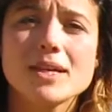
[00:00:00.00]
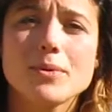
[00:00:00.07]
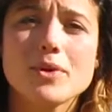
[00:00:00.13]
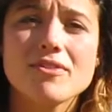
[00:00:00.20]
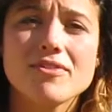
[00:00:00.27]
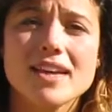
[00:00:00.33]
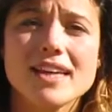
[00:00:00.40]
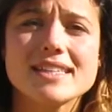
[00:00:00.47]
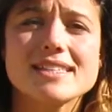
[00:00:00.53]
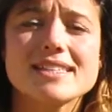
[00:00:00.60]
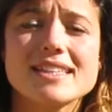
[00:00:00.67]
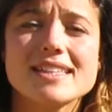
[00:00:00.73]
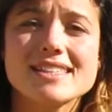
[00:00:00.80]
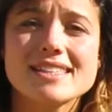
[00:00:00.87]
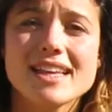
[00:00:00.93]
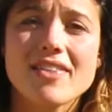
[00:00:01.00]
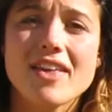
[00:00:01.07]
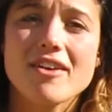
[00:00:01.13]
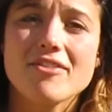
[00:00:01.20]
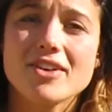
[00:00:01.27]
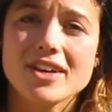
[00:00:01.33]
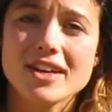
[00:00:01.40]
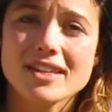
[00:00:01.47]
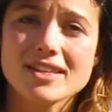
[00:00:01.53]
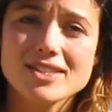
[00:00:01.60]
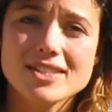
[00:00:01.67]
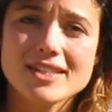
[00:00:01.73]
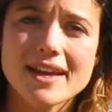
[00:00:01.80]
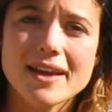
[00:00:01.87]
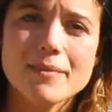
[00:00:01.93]
that we face in South Africa
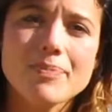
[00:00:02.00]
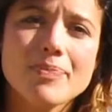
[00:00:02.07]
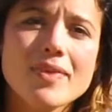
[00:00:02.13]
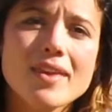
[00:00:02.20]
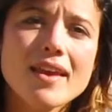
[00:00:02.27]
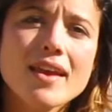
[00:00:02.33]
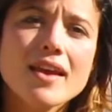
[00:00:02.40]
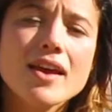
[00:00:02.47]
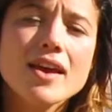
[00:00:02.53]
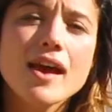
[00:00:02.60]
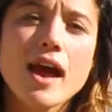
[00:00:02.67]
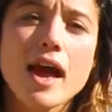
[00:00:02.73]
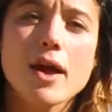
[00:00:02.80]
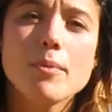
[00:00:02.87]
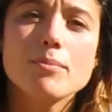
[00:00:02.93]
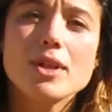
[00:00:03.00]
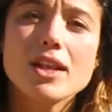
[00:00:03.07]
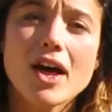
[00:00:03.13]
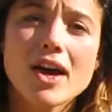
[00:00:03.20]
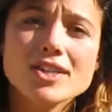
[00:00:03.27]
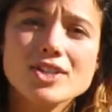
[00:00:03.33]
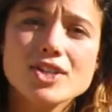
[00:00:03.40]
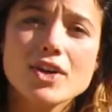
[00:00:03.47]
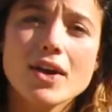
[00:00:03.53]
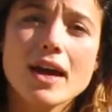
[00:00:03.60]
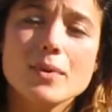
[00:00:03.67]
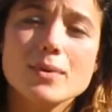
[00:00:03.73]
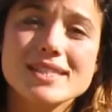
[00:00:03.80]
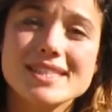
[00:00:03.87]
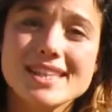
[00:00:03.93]
today. Last year
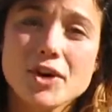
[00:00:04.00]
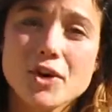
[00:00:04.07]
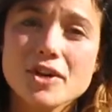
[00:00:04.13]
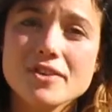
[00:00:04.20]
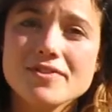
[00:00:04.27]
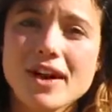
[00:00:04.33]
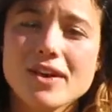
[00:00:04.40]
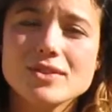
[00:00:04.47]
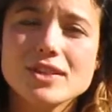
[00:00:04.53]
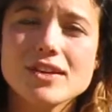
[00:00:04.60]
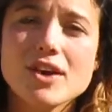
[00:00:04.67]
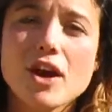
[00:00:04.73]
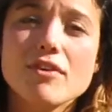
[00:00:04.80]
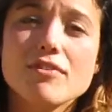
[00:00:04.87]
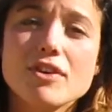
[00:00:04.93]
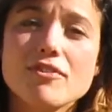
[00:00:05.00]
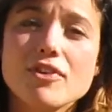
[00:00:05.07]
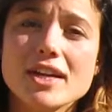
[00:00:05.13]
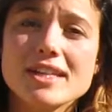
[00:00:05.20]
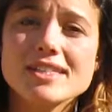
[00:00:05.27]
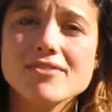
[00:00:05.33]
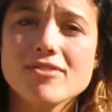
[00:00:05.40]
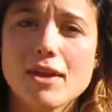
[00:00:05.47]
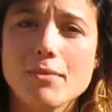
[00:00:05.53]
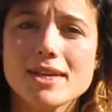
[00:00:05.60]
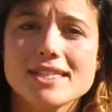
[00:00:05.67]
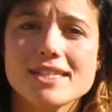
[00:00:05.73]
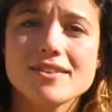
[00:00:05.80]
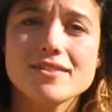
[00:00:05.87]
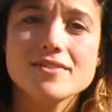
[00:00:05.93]
I was the co-founder of the Friends of
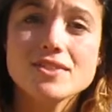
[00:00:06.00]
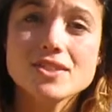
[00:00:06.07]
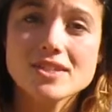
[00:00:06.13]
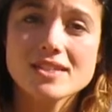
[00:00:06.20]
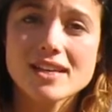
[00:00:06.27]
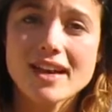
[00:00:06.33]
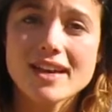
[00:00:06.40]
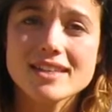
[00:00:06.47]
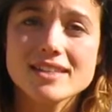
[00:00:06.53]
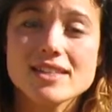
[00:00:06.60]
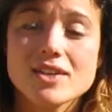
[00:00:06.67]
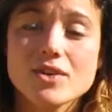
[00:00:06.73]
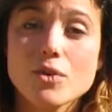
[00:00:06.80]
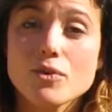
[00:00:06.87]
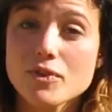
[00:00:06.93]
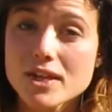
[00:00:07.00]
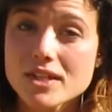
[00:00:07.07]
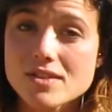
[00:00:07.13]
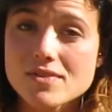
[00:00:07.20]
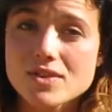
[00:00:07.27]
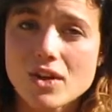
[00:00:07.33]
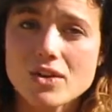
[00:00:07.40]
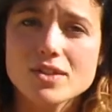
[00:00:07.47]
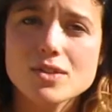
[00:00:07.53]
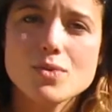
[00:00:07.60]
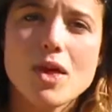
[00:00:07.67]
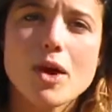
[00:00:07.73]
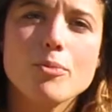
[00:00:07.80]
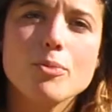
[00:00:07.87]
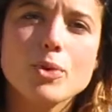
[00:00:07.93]
MSF Society, or Friends of Doctors
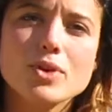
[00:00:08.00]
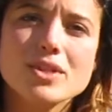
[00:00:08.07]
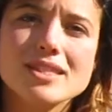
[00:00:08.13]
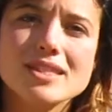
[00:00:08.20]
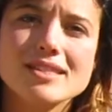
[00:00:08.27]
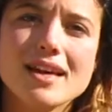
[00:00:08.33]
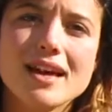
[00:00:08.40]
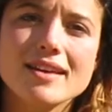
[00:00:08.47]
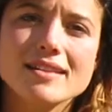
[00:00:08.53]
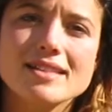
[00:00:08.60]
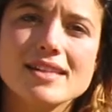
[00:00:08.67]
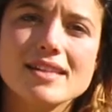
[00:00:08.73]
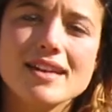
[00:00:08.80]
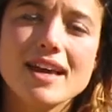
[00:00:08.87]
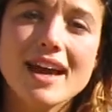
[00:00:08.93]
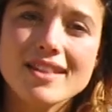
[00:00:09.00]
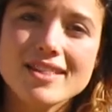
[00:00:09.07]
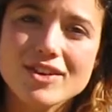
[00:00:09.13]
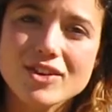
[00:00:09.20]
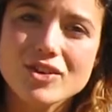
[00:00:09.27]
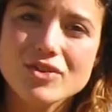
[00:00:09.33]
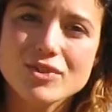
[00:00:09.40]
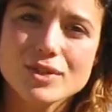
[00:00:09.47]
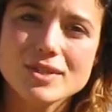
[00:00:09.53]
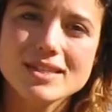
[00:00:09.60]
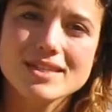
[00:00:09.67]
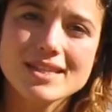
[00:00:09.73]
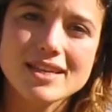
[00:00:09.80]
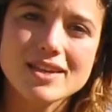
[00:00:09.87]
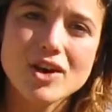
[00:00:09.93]
Without Borders Society, at the
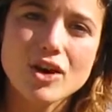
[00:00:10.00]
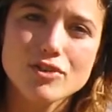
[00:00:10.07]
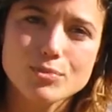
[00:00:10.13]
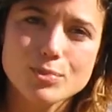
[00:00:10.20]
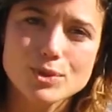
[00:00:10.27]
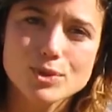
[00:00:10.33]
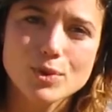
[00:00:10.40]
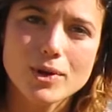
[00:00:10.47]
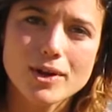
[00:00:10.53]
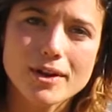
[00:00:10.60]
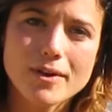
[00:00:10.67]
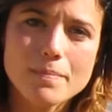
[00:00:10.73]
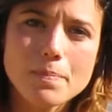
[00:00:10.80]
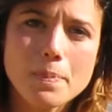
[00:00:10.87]
University of Pretoria.